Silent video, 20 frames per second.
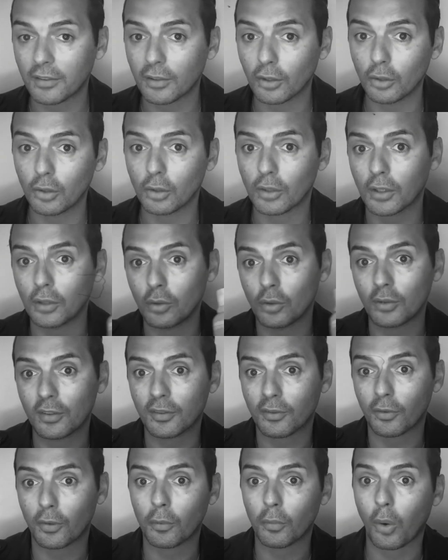So you can
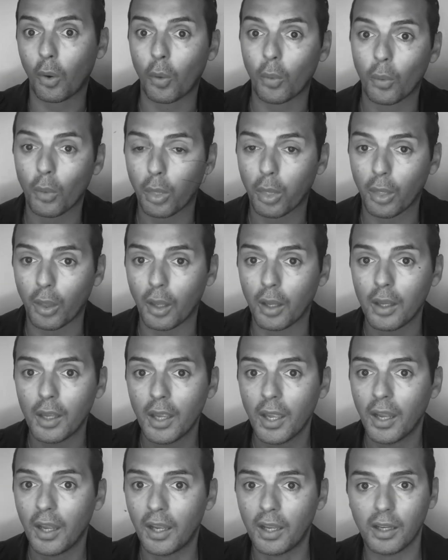use for both. Uh,
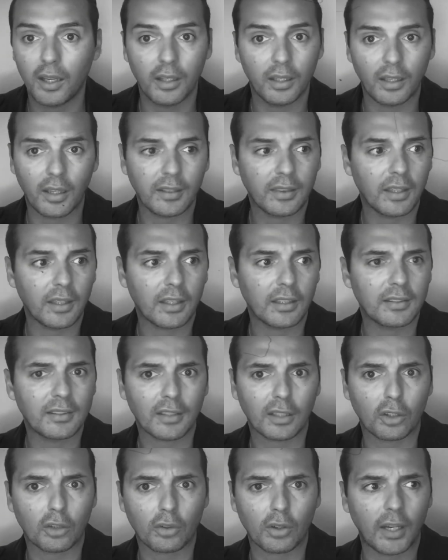uh I think it's
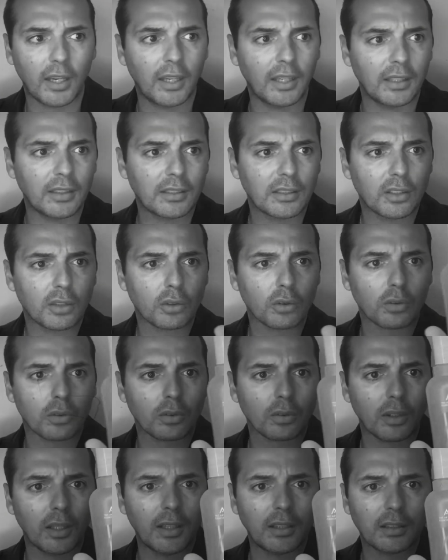a great,
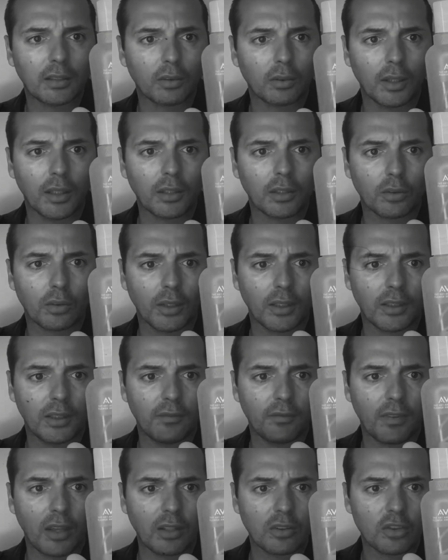great, great, great
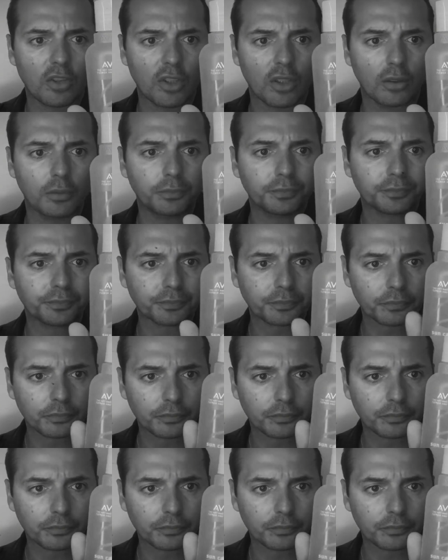invention